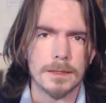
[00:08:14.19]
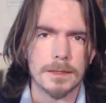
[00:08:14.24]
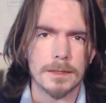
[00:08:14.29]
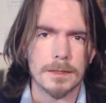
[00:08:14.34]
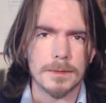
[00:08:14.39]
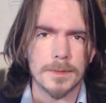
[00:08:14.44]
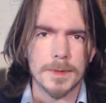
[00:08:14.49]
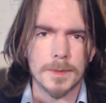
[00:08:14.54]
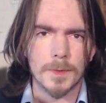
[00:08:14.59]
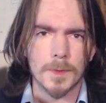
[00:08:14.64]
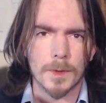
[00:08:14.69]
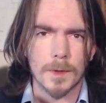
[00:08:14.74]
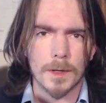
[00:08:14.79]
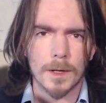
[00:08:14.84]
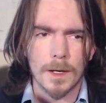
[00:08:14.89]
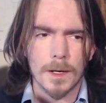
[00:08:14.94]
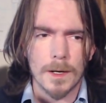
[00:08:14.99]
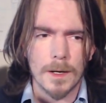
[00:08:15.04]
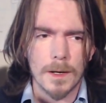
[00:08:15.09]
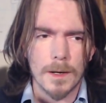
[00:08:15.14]
a bit more
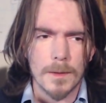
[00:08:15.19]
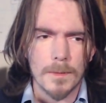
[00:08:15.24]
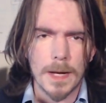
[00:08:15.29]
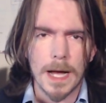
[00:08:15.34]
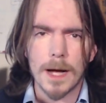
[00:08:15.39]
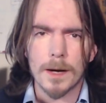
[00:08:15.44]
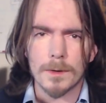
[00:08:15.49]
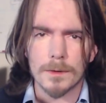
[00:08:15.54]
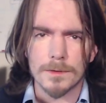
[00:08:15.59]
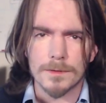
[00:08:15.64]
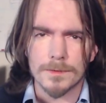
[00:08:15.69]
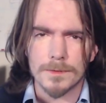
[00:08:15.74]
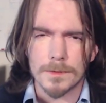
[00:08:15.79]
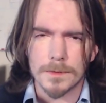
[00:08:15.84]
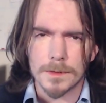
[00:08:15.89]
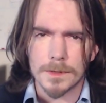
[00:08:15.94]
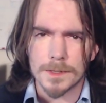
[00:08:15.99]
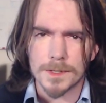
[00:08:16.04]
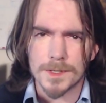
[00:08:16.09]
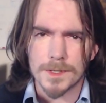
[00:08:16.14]

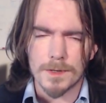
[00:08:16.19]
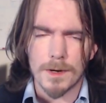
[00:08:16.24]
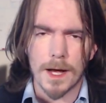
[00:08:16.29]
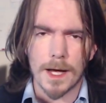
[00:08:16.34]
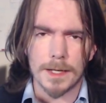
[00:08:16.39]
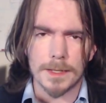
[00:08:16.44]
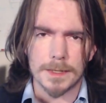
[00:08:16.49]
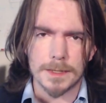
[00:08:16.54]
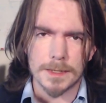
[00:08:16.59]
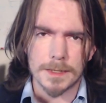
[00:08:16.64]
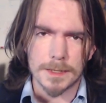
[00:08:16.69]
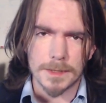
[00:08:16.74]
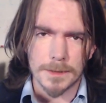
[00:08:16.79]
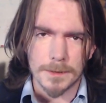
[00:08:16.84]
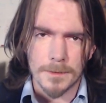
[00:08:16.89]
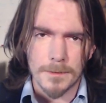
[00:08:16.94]
powerful and strident.